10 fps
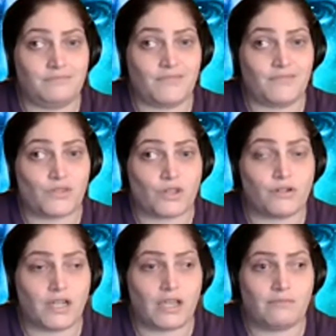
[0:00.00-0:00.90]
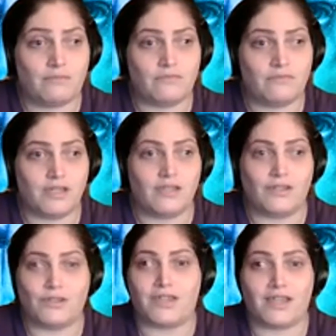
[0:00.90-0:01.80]
Sorry,
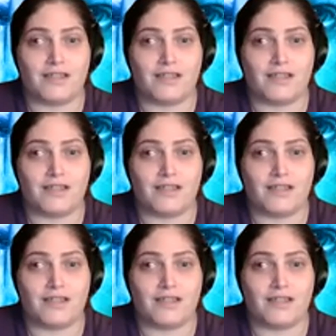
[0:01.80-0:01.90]
you get